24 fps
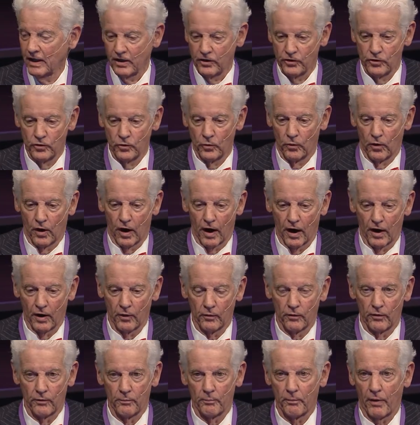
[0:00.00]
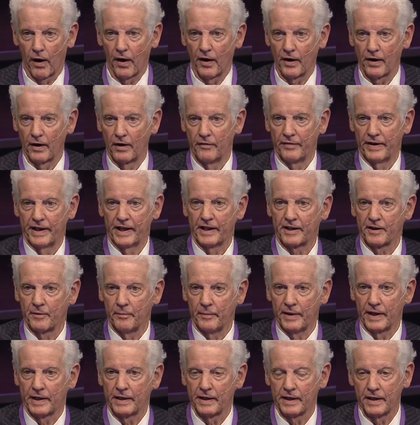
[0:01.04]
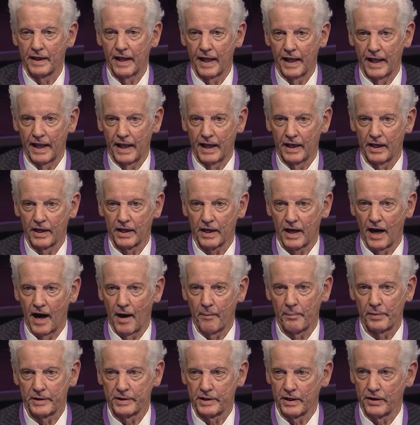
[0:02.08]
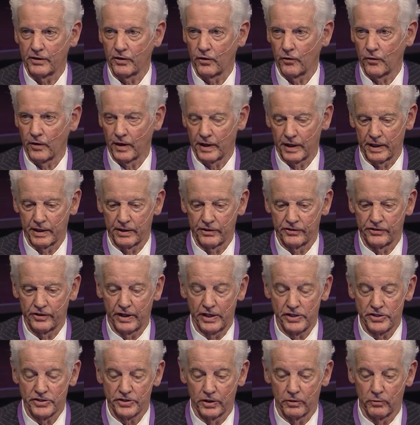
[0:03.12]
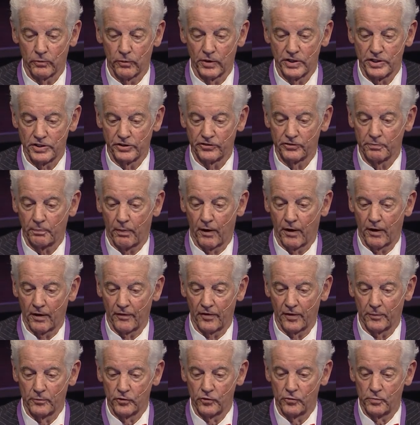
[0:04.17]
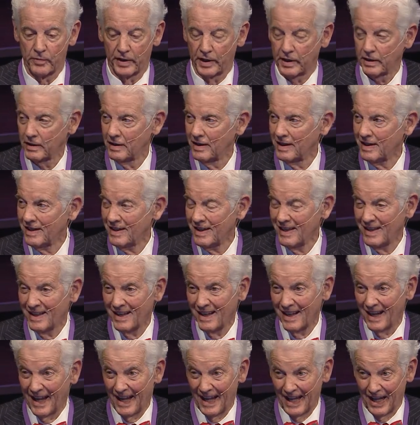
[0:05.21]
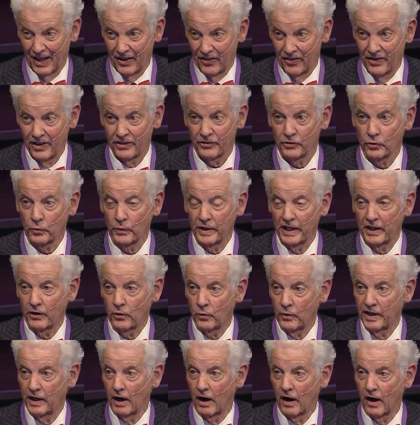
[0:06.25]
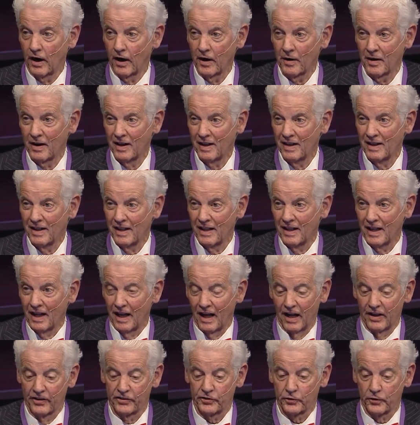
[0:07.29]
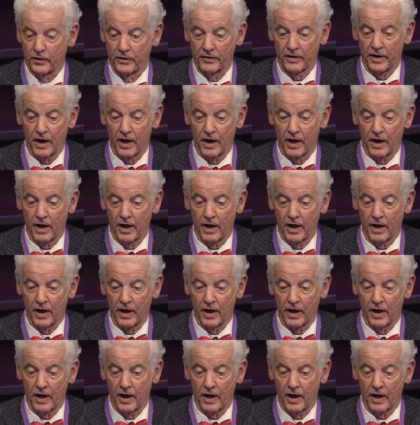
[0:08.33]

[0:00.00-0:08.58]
You are part of a committed and competent organization which is part of the movement. And this week we are a sort of